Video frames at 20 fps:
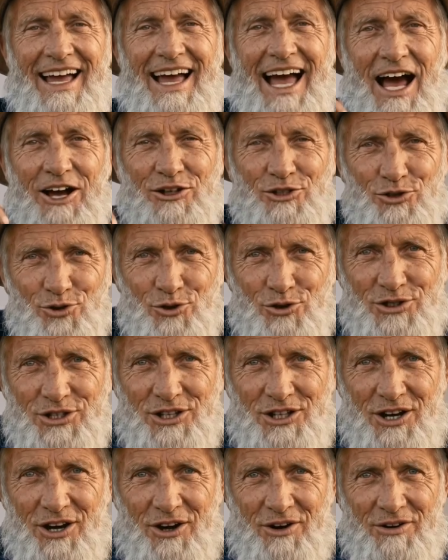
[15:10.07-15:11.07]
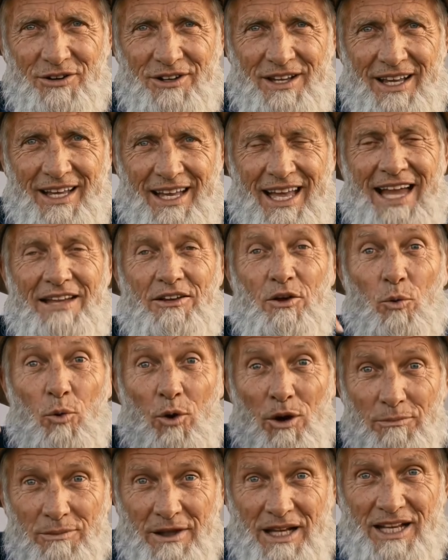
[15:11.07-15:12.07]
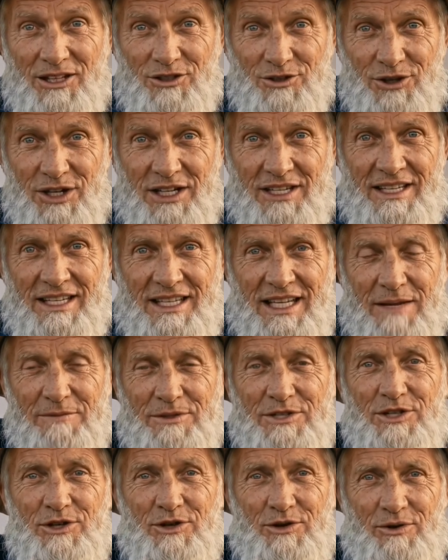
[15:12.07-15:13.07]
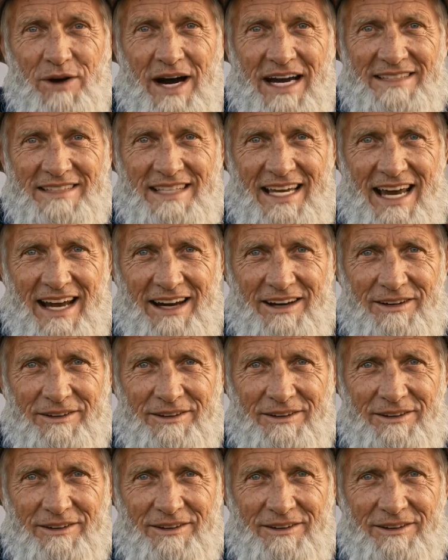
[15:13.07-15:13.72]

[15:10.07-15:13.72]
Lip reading: should happen, how short to go, and the one blade trick that keeps